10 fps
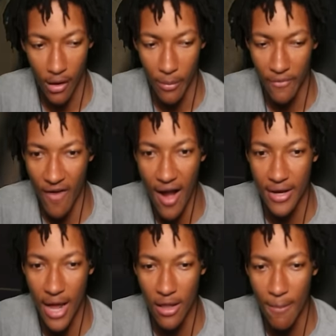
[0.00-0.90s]
we finding
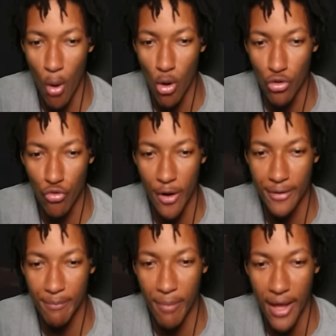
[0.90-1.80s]
hella
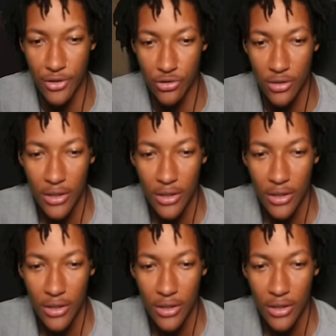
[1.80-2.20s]
Polaroid pictures?